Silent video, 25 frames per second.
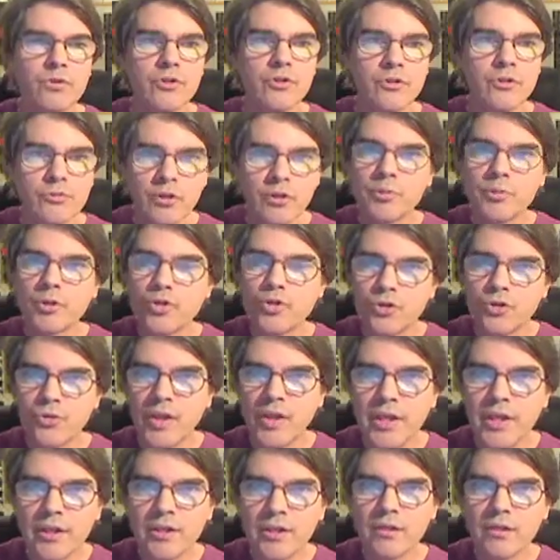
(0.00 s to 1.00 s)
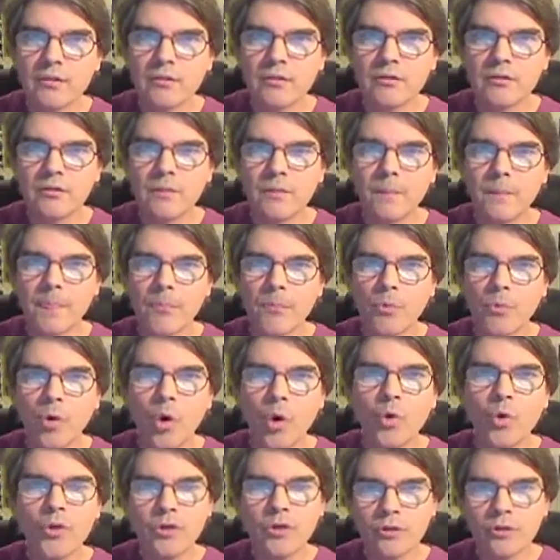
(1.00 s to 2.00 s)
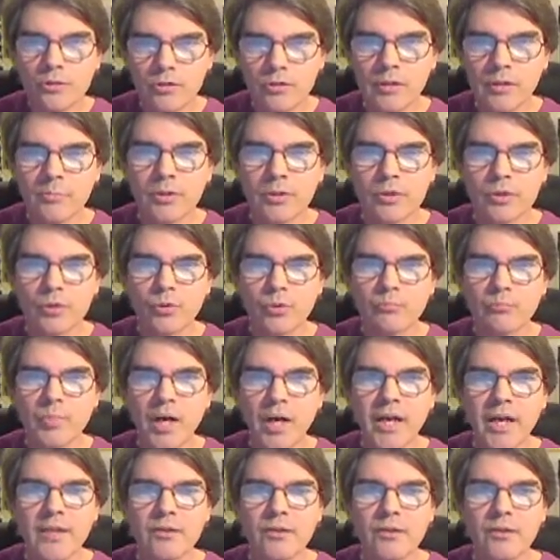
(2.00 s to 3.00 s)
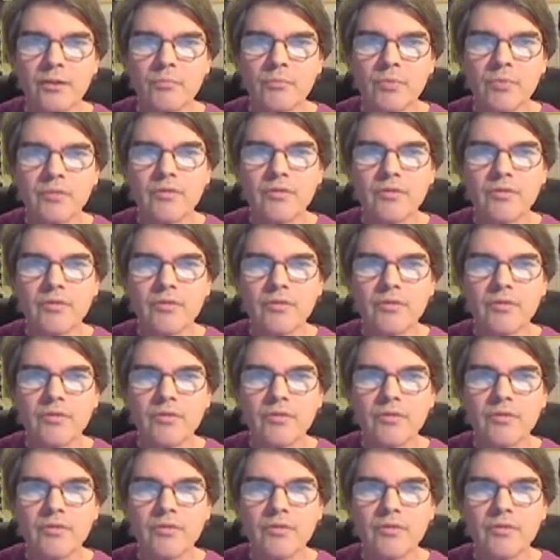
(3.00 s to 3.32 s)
distributor training. Only distributors would buy them.